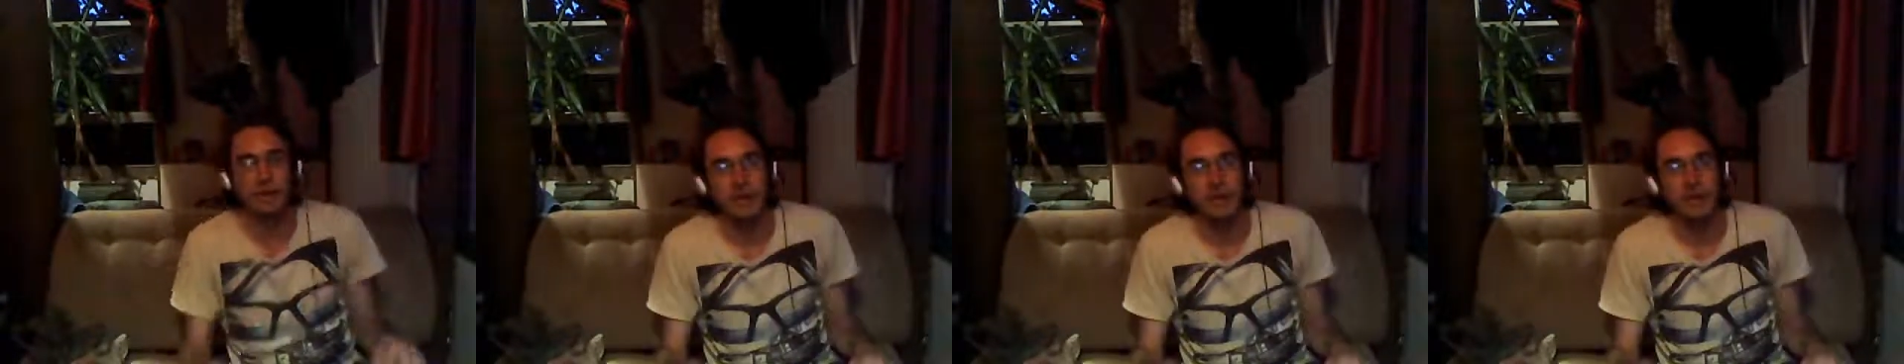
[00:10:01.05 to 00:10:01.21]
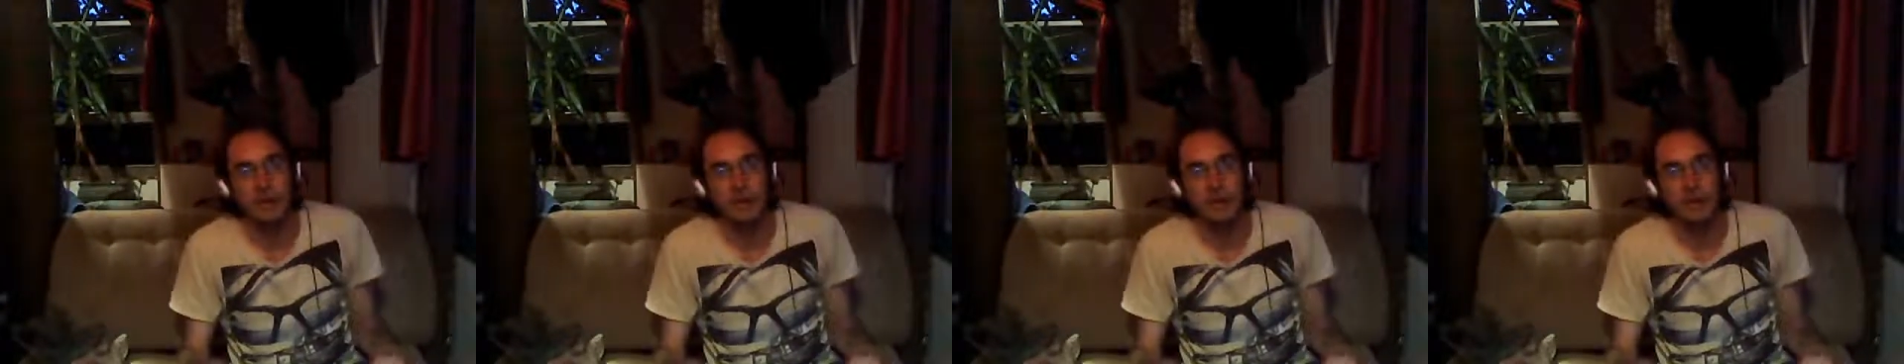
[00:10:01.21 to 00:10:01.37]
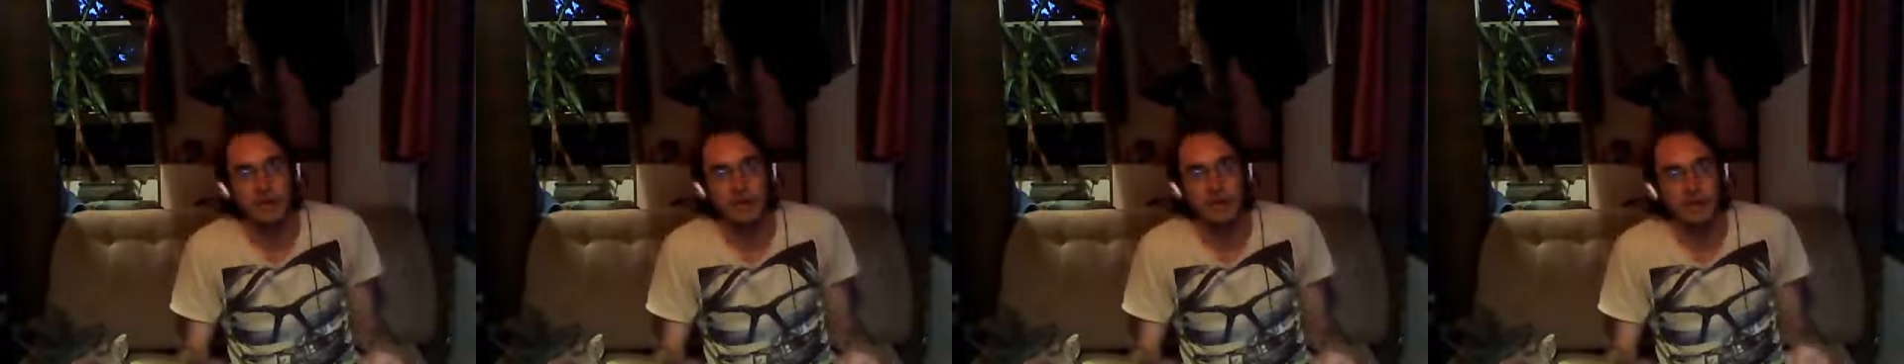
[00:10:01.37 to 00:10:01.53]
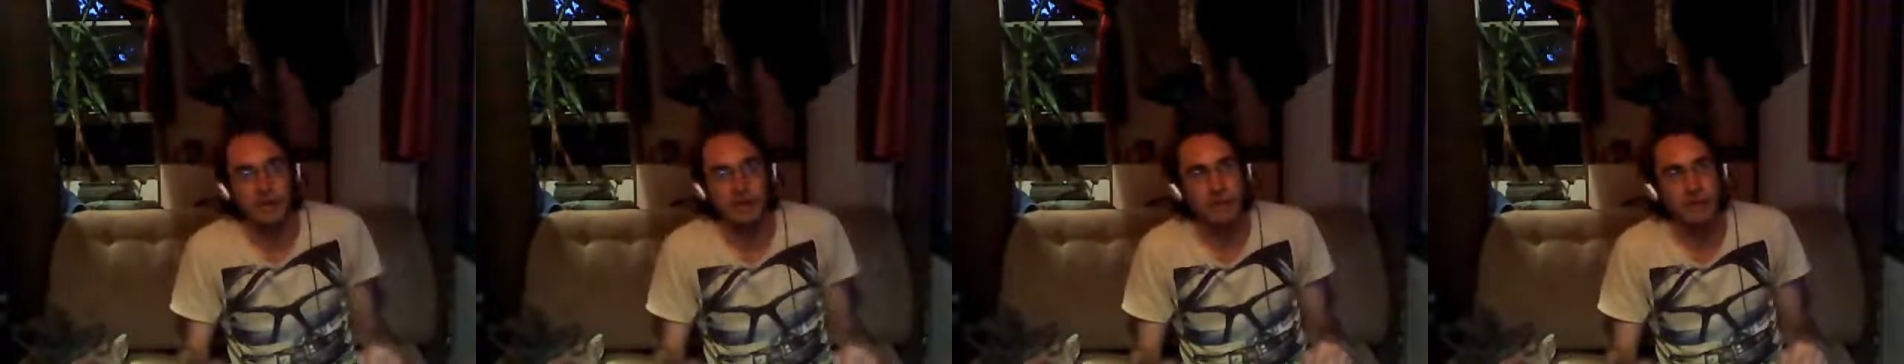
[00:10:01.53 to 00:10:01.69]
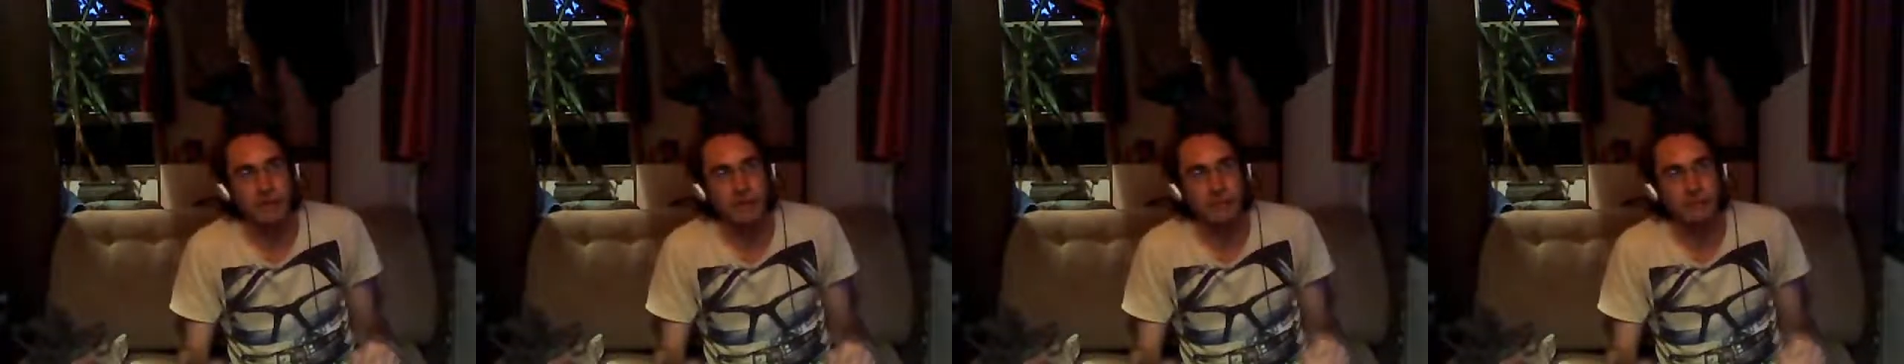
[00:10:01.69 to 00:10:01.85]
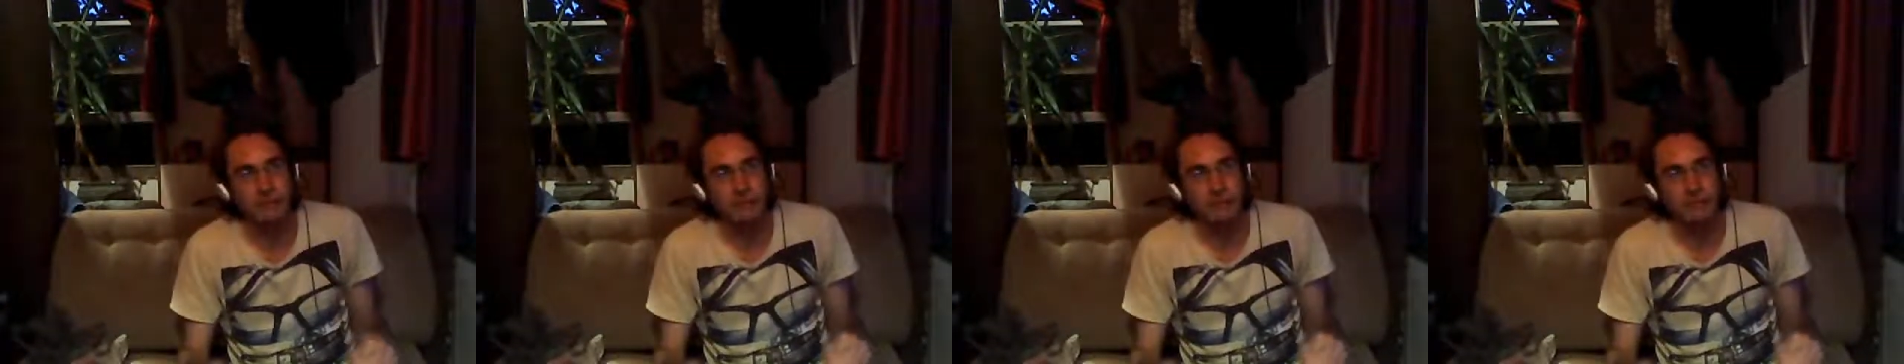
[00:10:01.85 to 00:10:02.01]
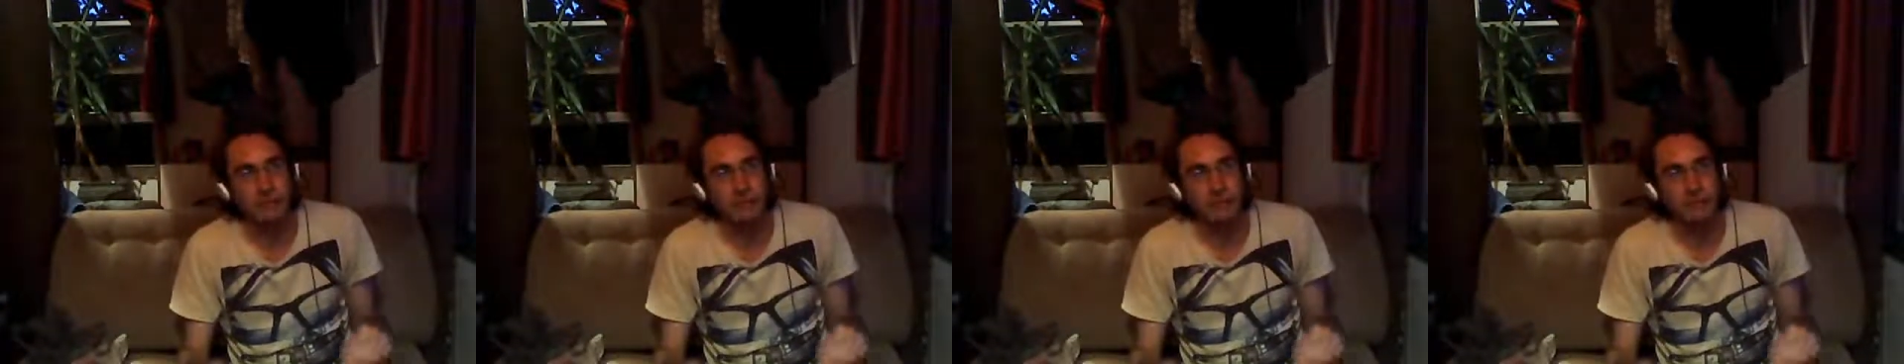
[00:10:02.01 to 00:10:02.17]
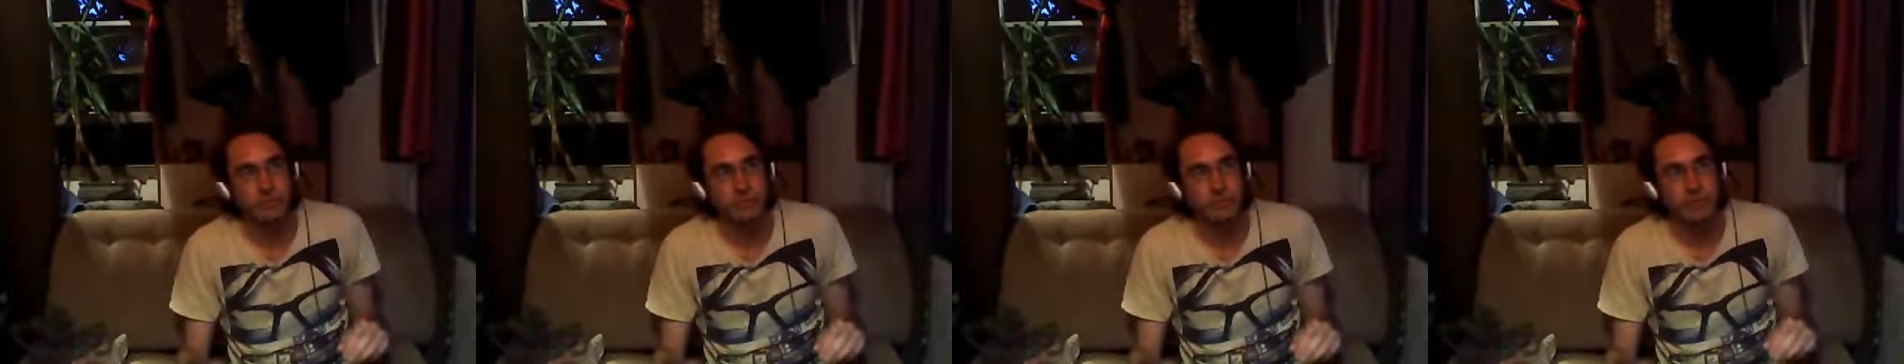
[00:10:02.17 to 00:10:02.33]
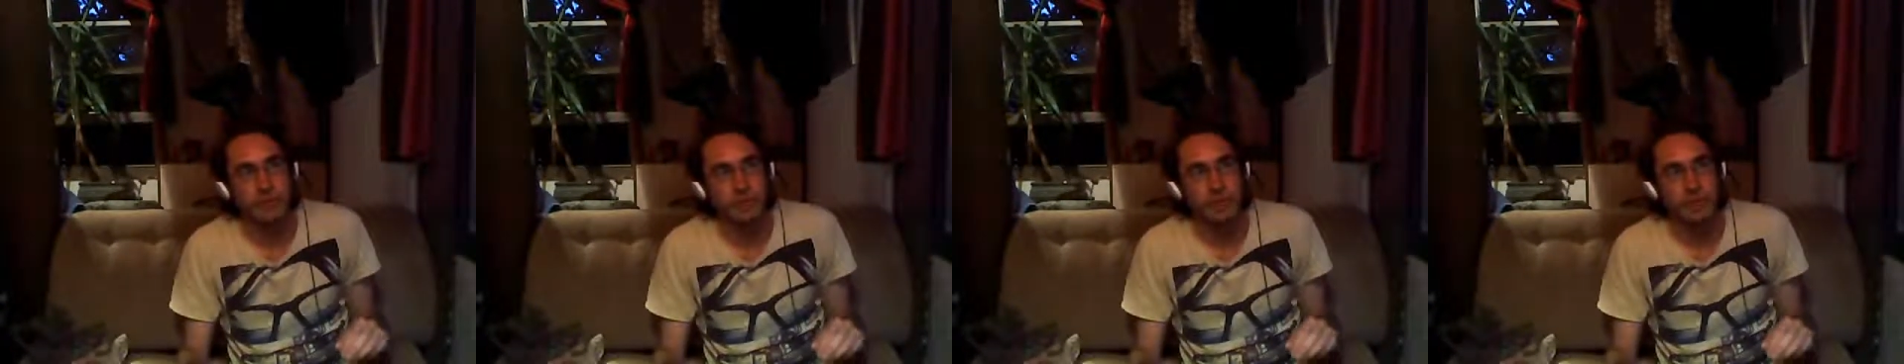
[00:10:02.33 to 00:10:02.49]
and
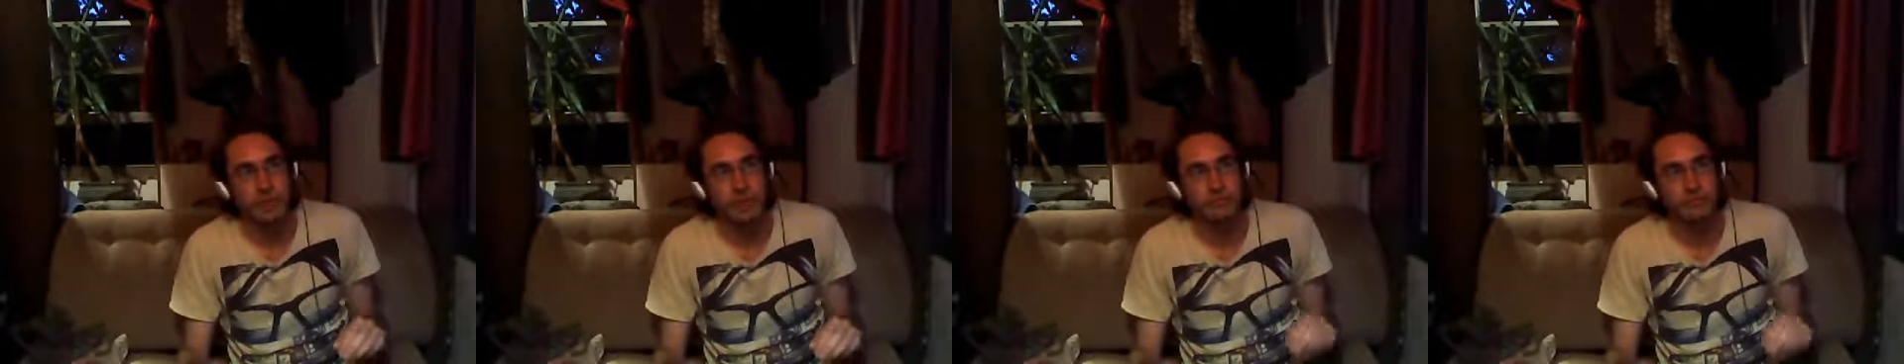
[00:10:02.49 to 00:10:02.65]
if